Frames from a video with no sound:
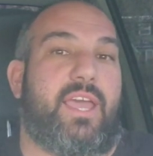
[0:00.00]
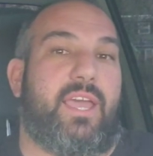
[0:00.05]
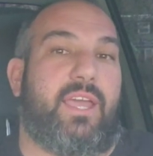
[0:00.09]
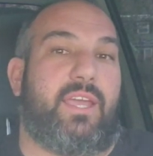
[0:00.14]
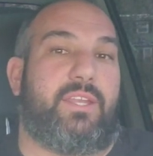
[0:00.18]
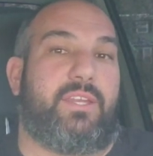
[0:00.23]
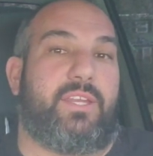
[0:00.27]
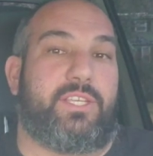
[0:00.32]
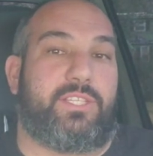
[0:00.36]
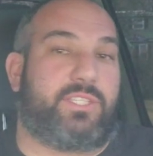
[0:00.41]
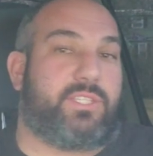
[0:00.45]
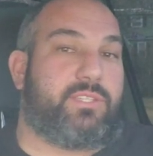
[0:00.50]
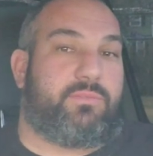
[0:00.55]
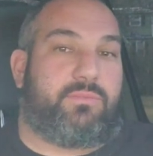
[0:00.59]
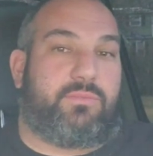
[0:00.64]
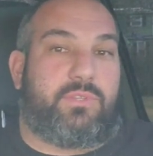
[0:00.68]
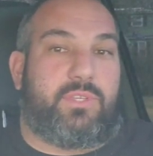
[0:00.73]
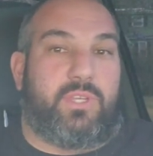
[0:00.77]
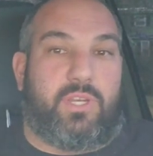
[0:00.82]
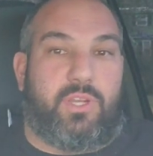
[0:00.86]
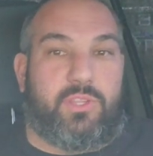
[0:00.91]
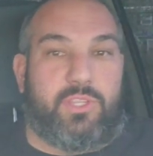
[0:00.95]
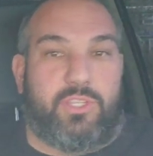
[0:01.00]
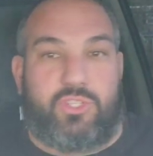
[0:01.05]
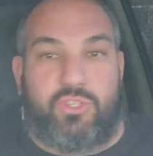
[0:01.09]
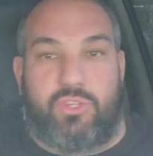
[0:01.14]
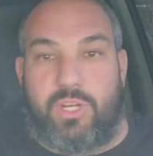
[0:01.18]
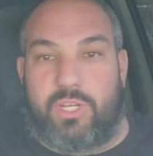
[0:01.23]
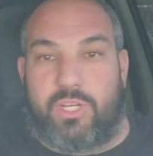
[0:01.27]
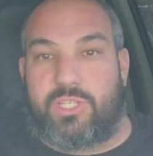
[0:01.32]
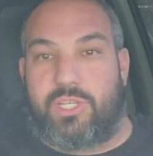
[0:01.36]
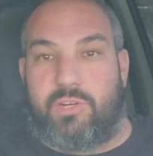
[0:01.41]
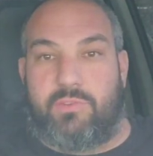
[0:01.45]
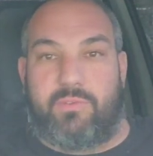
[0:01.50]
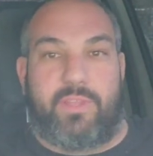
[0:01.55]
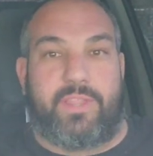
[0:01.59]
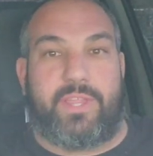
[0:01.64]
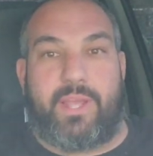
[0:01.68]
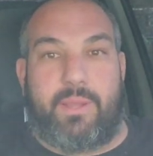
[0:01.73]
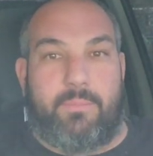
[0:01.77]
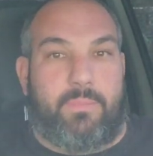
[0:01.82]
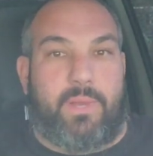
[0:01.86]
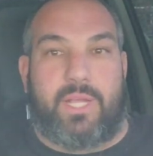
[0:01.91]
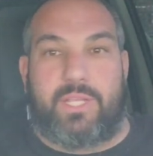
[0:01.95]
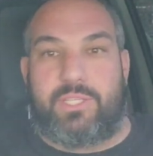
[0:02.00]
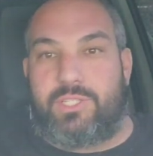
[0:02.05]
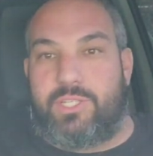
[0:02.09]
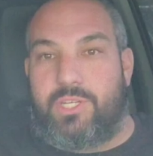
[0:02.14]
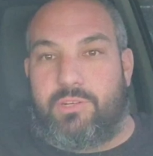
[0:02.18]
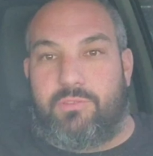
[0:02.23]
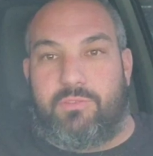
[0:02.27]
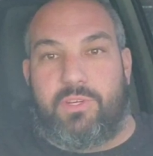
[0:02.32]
and it's, you know, this truck's going to run like a monster.